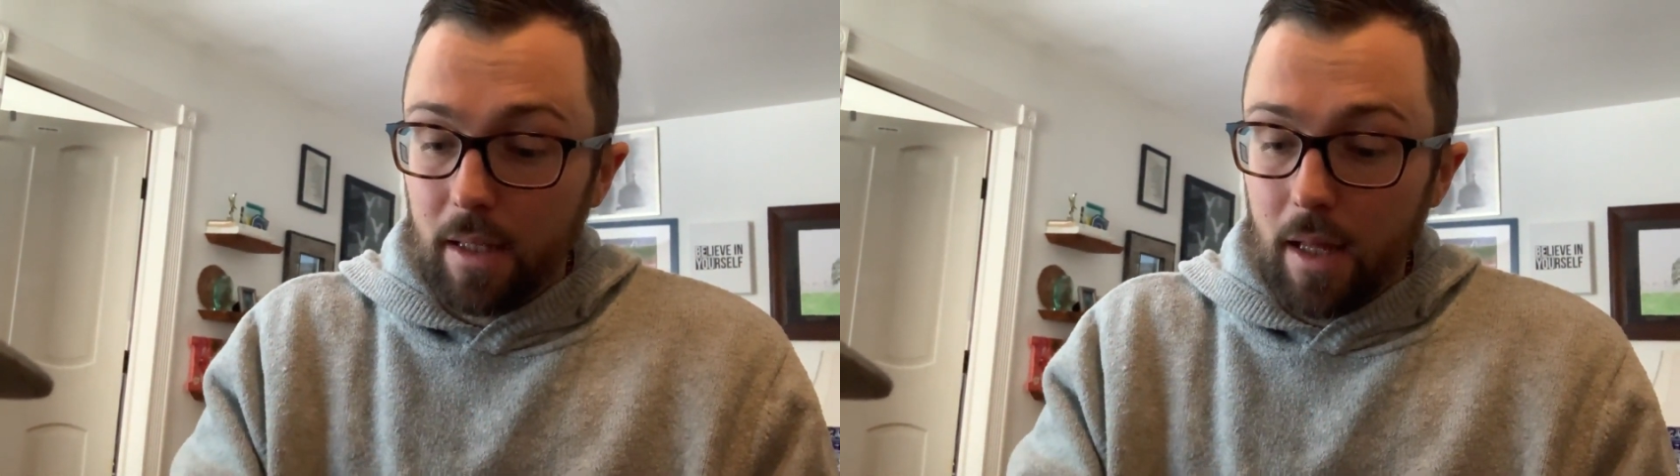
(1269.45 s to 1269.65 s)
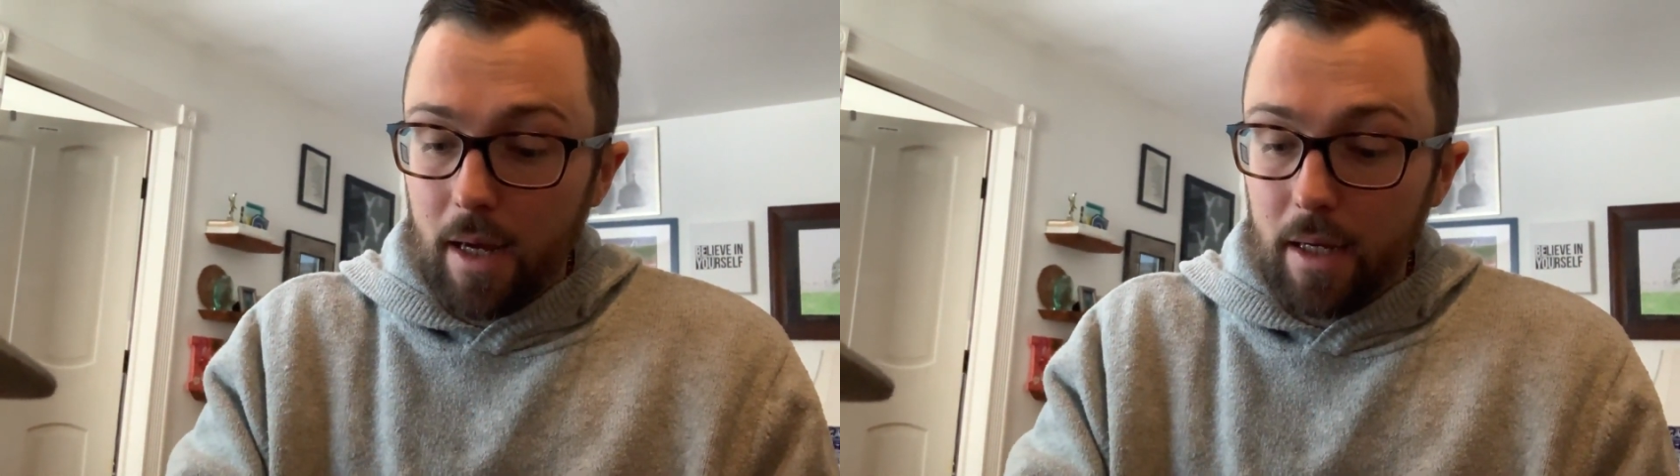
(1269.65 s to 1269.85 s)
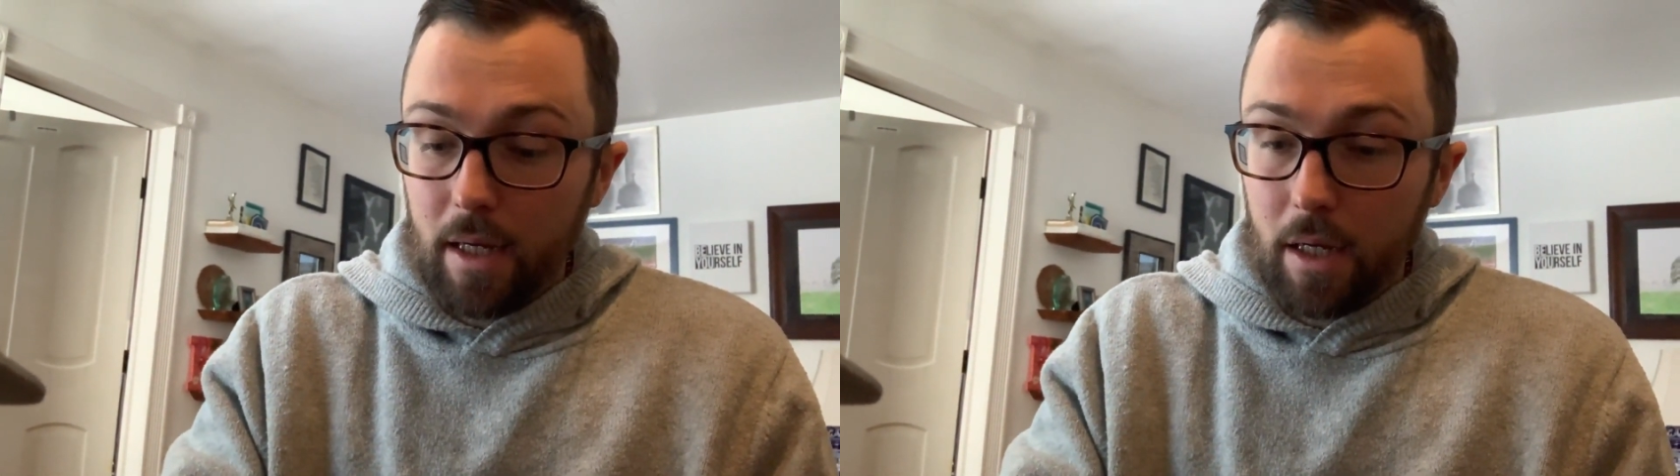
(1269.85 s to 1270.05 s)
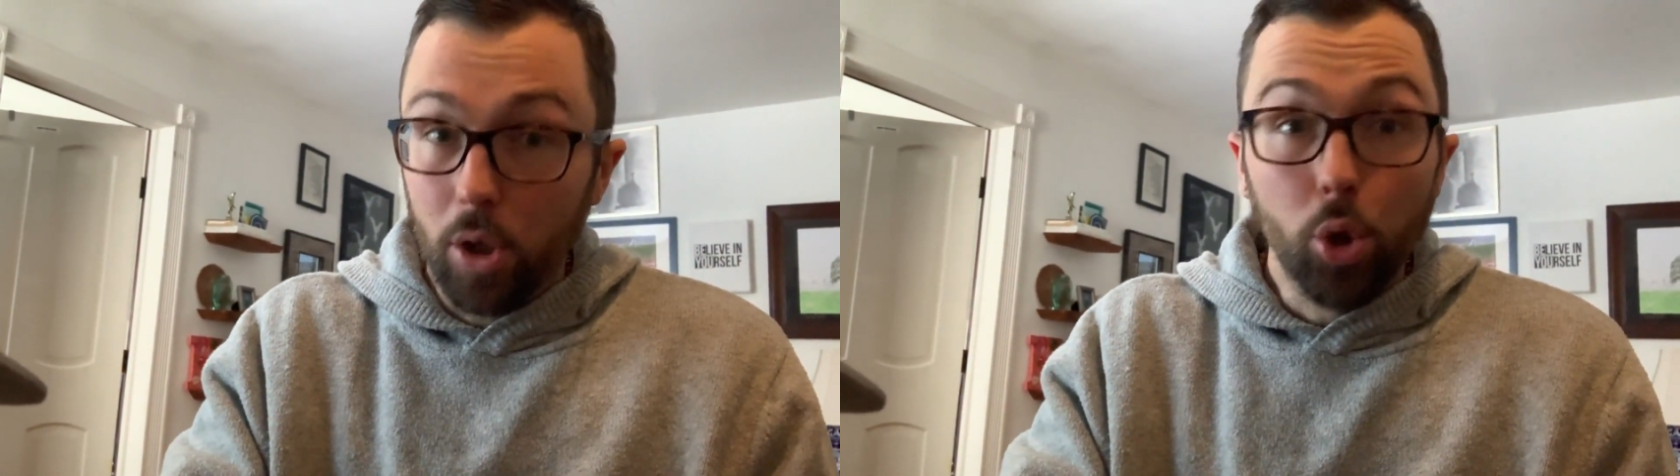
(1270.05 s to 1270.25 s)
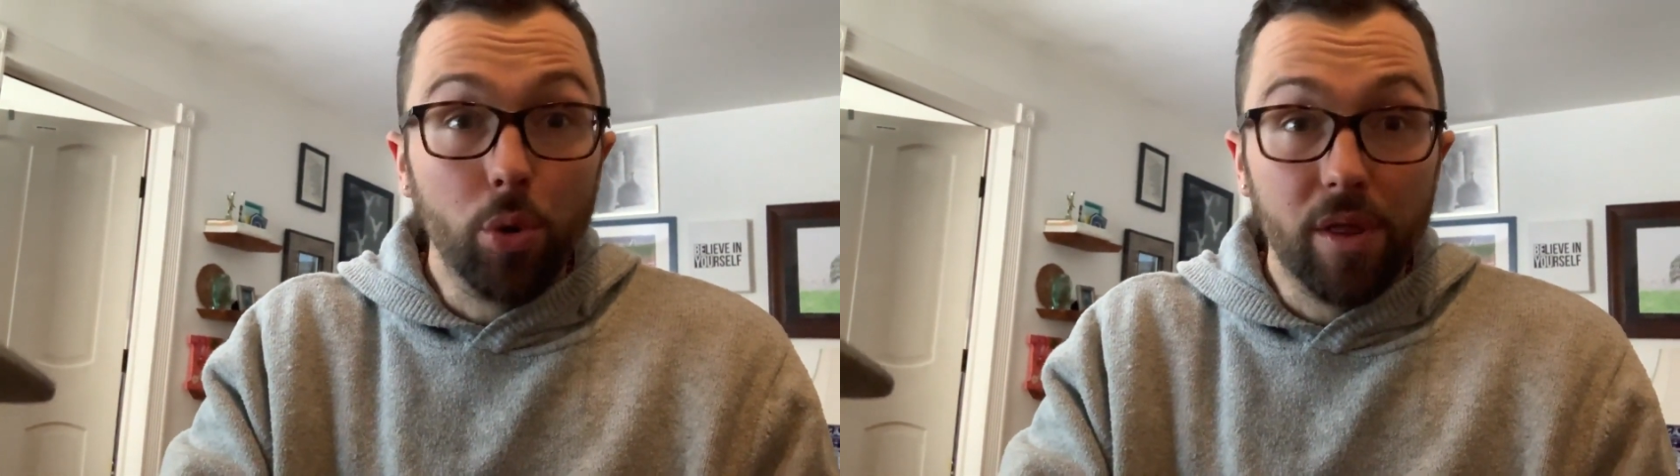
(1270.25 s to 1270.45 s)
like
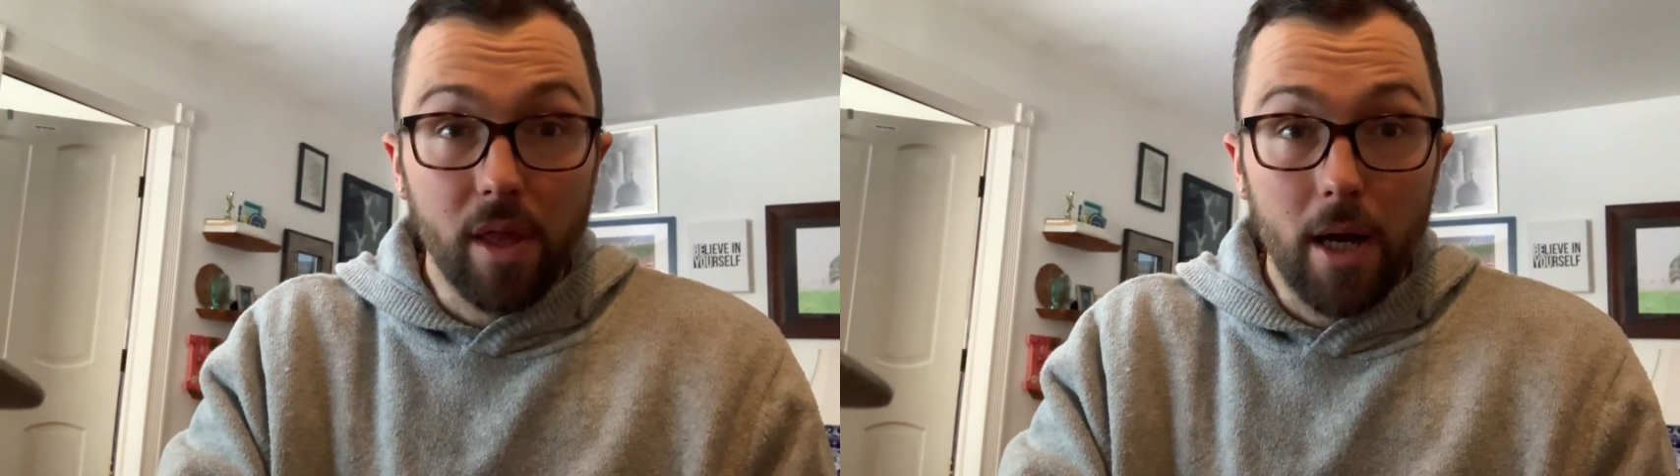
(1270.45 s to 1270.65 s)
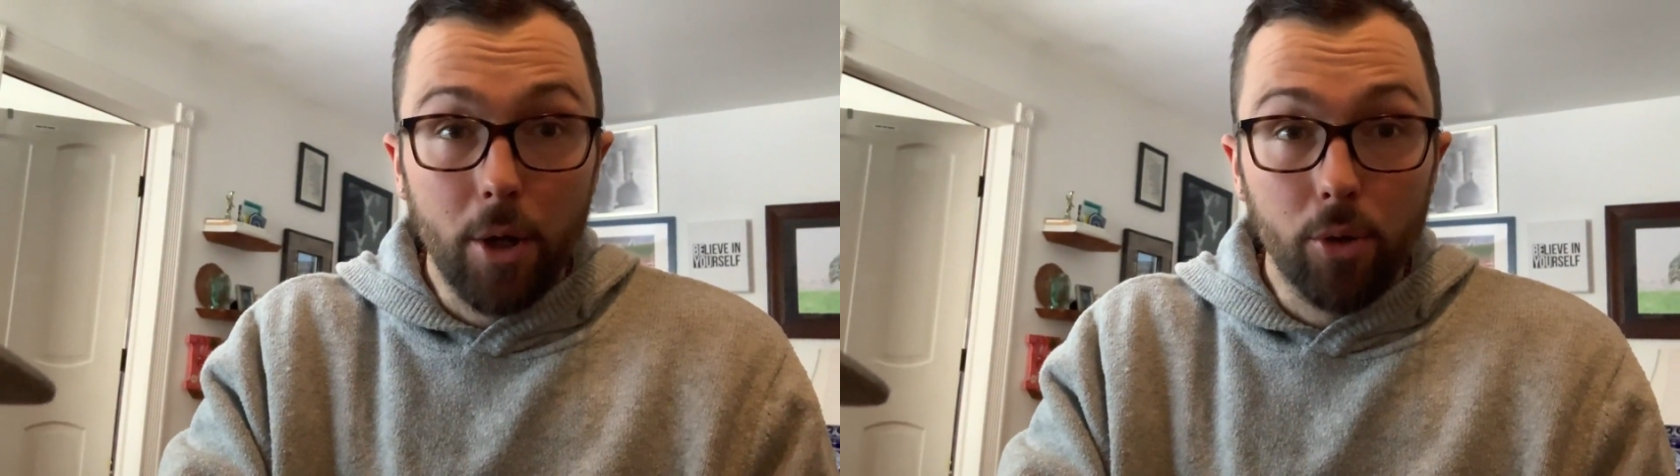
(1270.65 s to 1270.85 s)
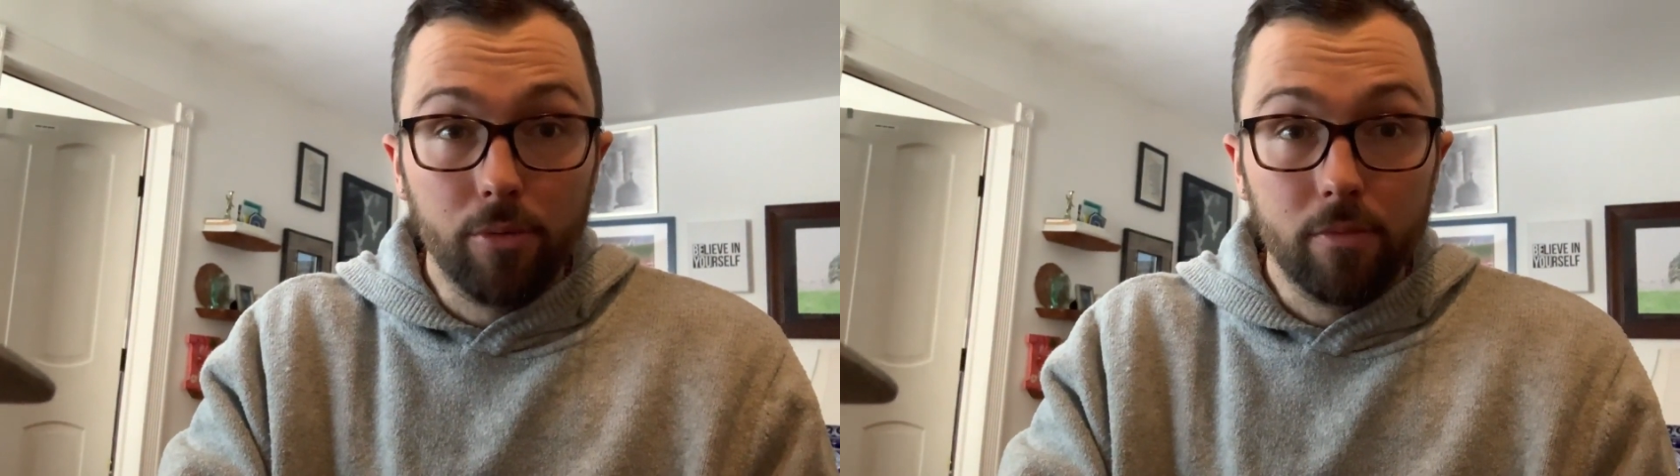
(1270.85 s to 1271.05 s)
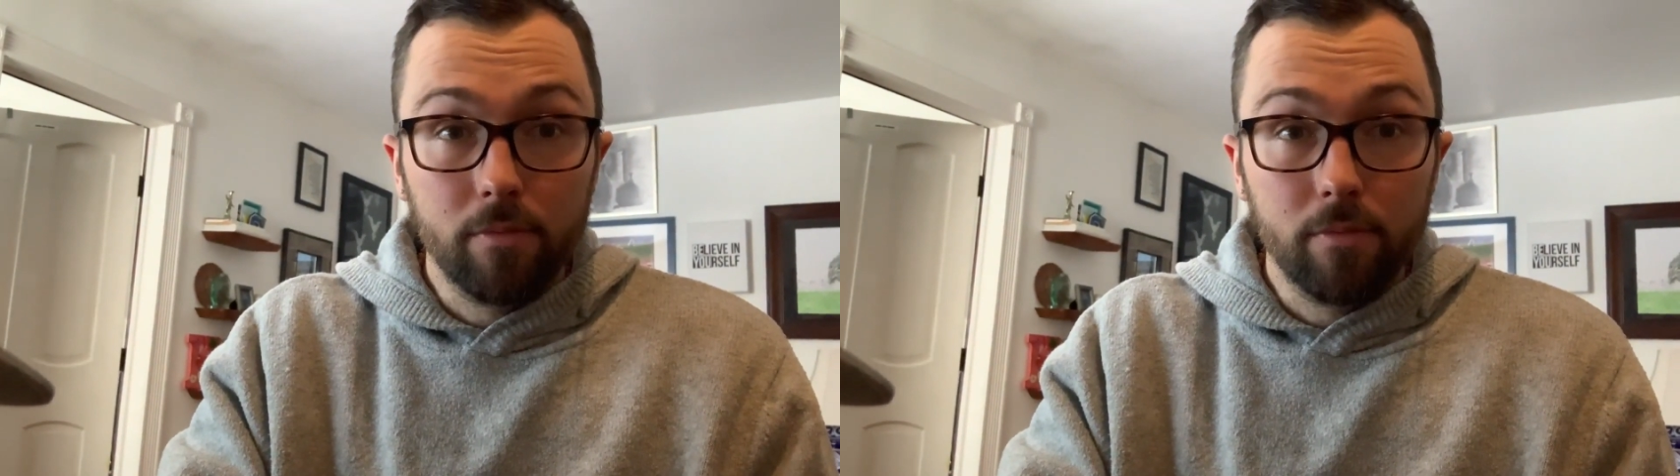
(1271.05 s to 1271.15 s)
glutathione,